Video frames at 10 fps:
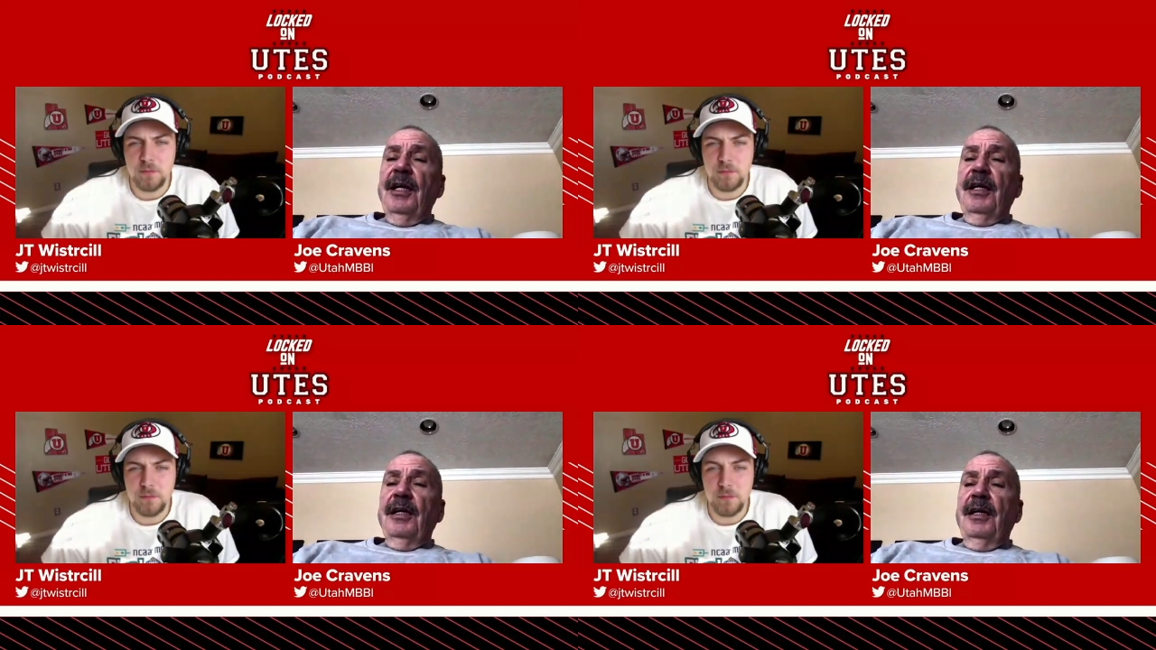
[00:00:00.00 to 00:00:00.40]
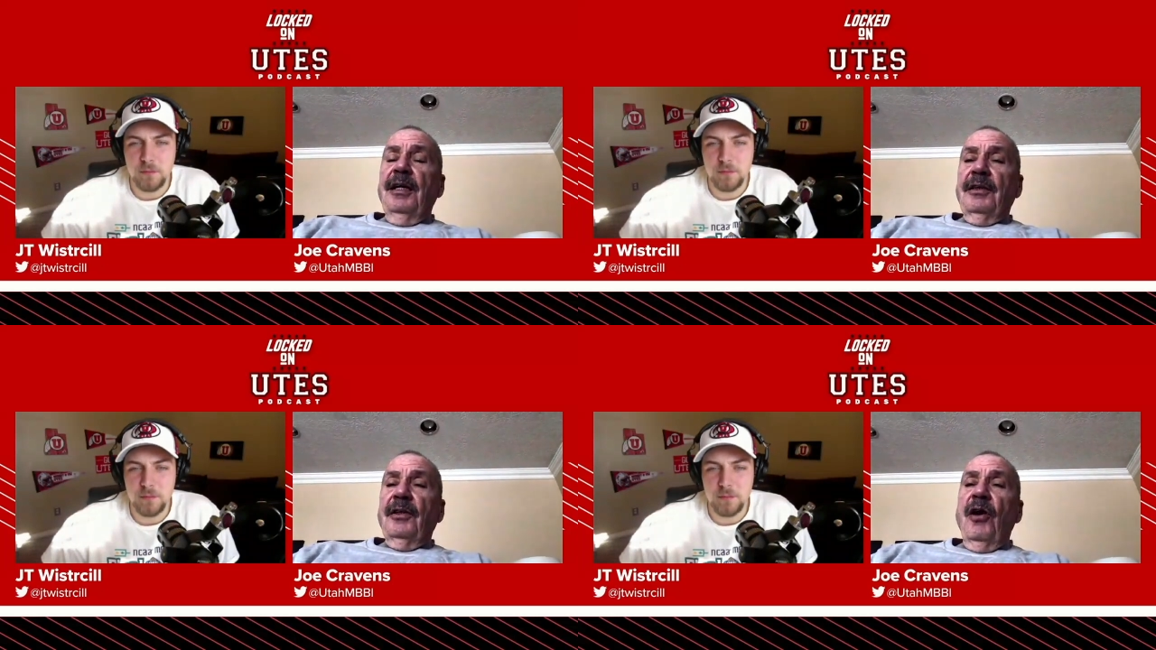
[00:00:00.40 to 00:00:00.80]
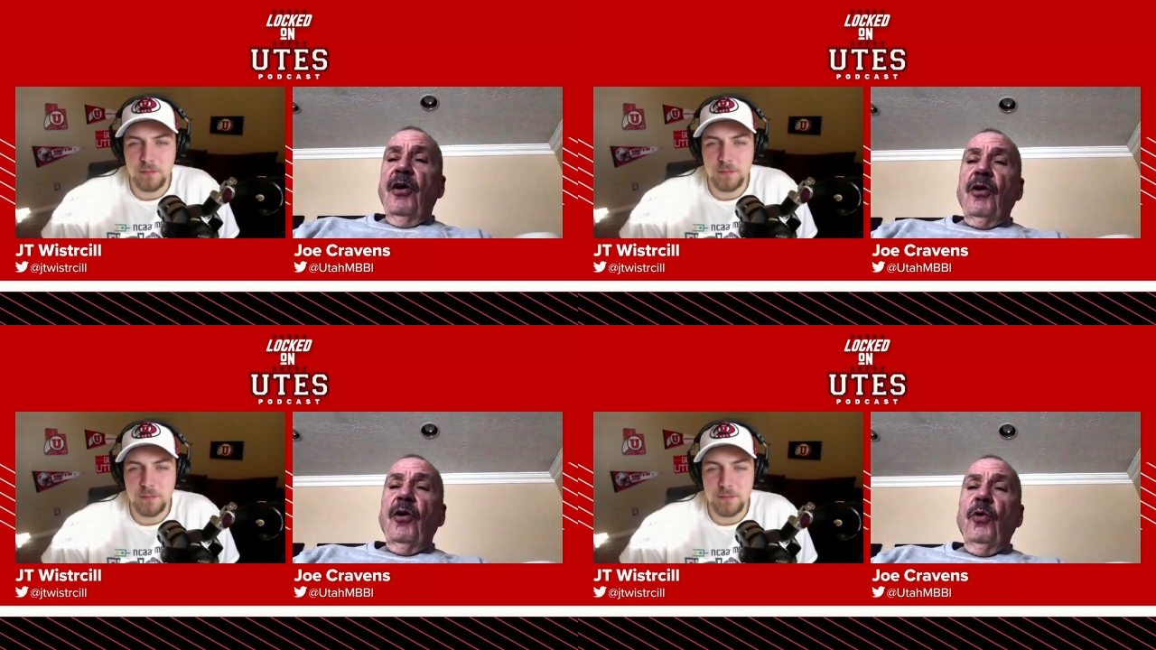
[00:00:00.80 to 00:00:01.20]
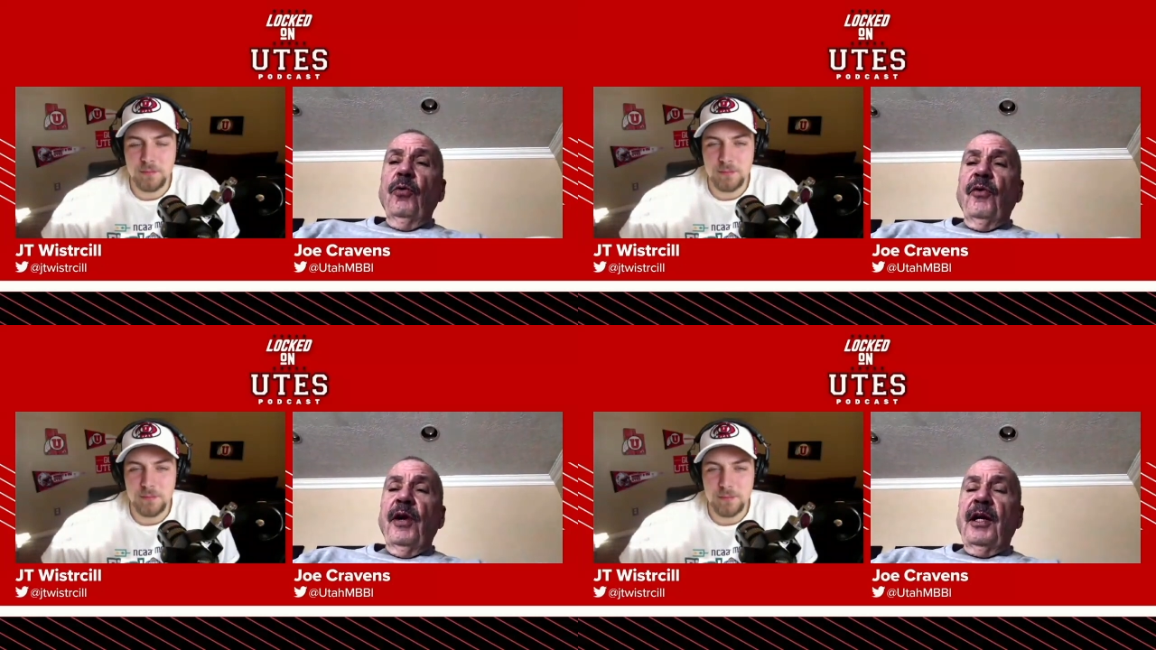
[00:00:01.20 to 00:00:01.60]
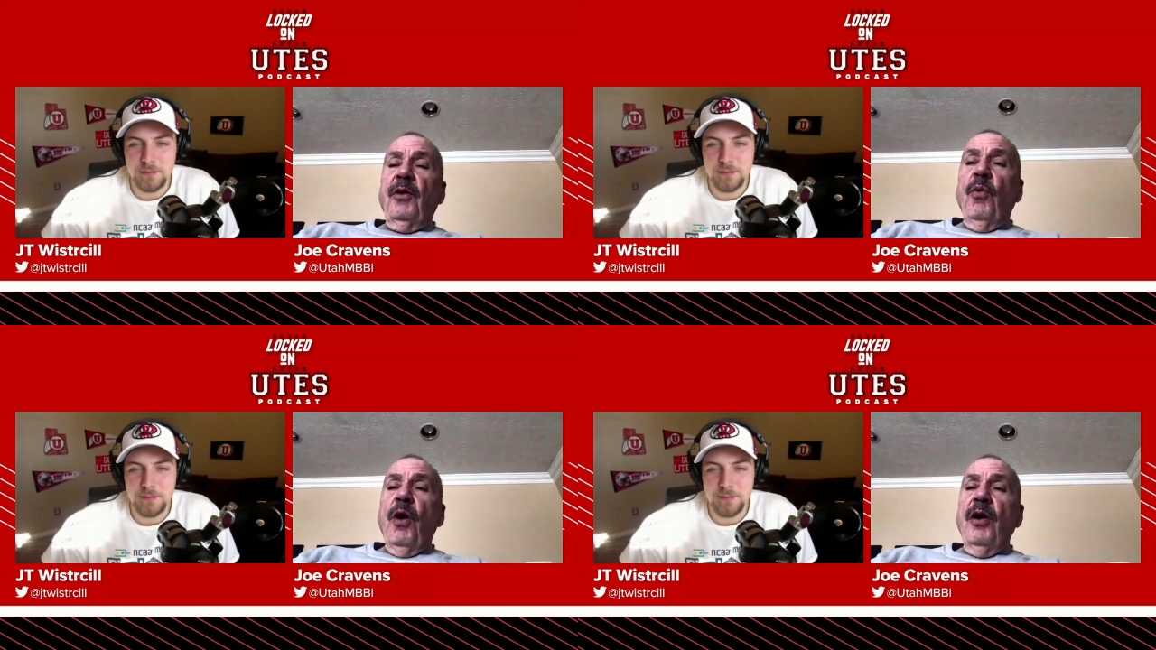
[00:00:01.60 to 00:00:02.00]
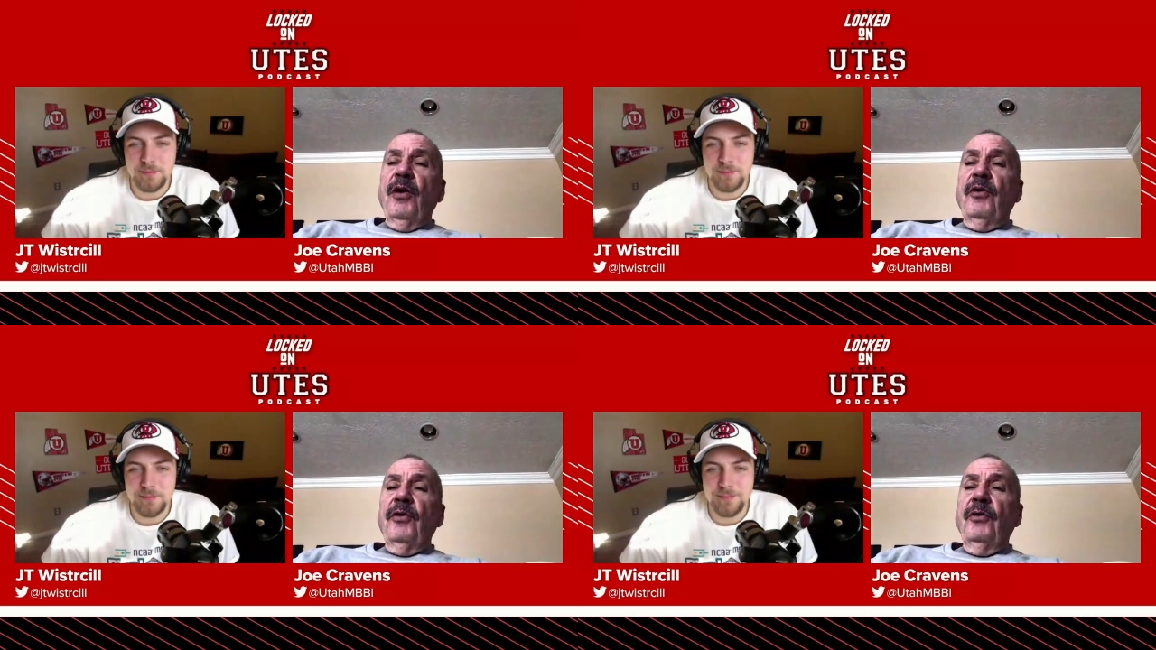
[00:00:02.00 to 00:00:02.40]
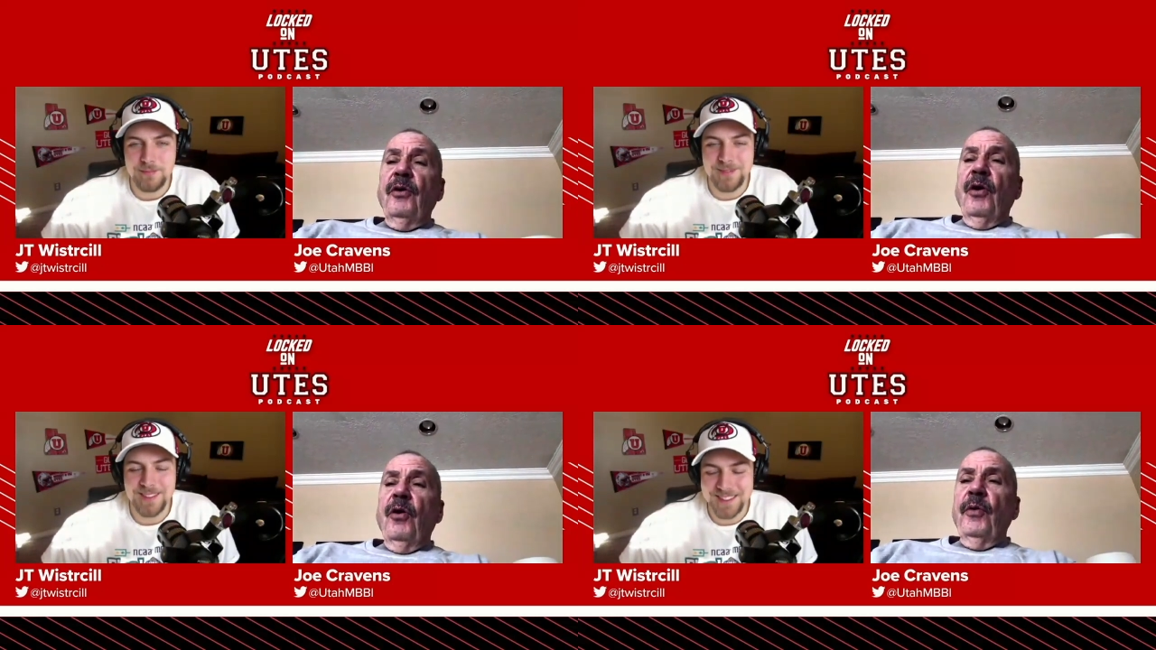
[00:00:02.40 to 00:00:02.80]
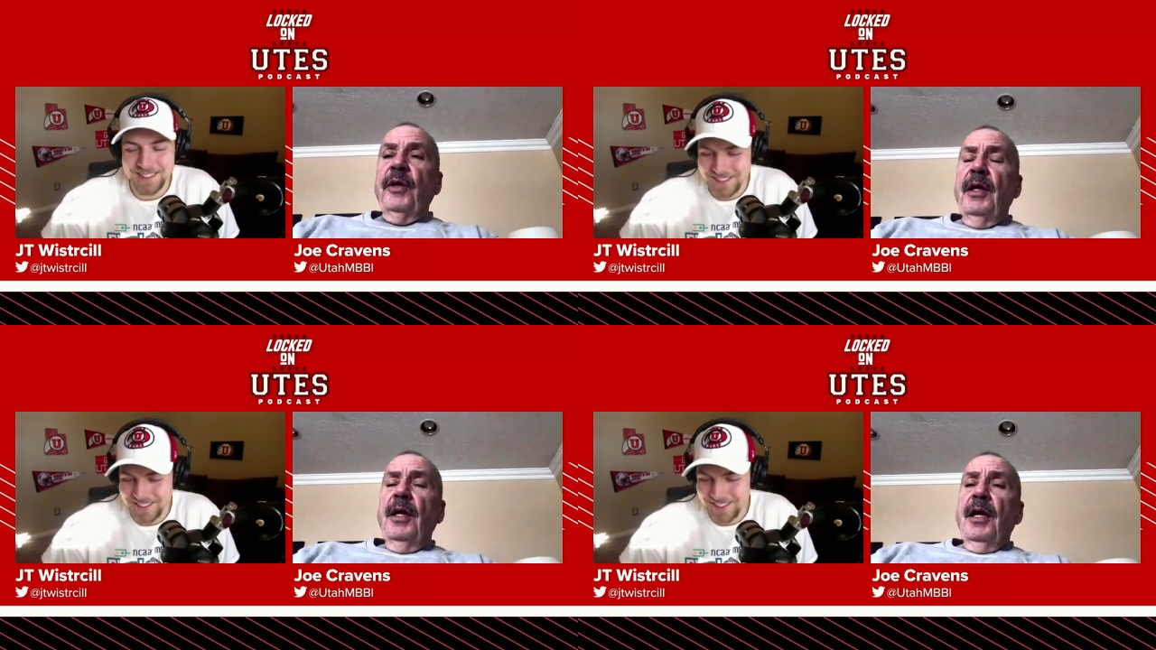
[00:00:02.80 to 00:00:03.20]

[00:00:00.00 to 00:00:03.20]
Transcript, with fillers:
Speaker 1: a long old drink of water, you know.